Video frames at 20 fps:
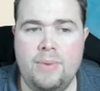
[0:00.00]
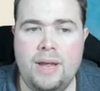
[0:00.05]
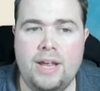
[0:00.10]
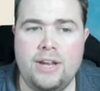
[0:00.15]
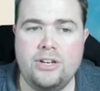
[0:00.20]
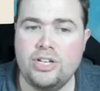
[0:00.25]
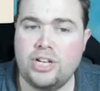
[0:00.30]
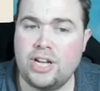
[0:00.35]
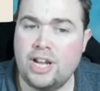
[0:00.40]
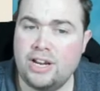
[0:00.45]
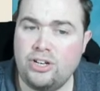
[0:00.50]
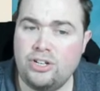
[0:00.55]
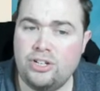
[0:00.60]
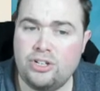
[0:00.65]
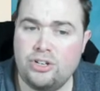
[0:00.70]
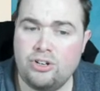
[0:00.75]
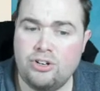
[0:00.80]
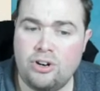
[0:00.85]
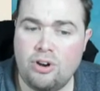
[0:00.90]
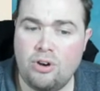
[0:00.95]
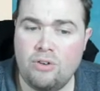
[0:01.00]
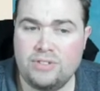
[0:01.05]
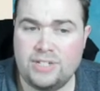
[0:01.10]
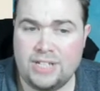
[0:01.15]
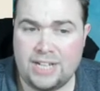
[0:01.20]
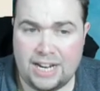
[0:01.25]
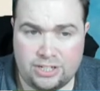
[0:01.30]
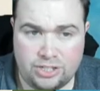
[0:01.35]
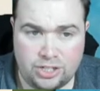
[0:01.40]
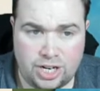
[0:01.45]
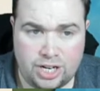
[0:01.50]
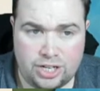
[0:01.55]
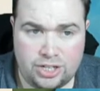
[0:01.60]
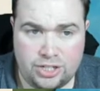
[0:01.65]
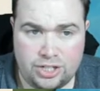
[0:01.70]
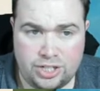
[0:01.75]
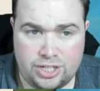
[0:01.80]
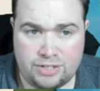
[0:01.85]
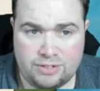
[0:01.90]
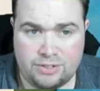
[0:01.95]
Education, obviously
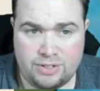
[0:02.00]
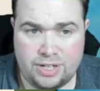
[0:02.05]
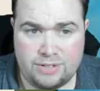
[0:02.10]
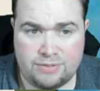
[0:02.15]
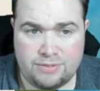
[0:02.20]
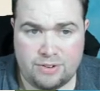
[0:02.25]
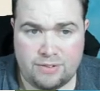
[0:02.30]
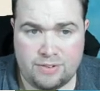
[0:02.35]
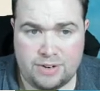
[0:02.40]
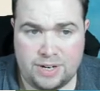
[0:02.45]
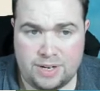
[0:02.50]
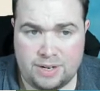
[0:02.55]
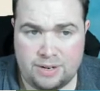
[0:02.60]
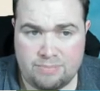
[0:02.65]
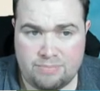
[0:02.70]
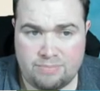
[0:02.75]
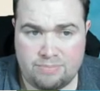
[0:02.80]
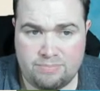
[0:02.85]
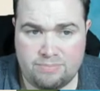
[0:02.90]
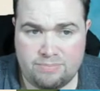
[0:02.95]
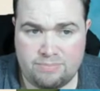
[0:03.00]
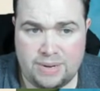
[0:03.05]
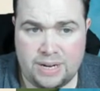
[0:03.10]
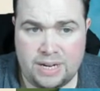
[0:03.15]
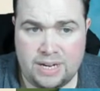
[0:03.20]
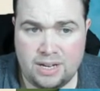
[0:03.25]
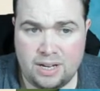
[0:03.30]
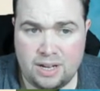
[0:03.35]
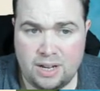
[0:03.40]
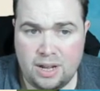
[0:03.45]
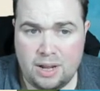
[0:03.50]
education is very big,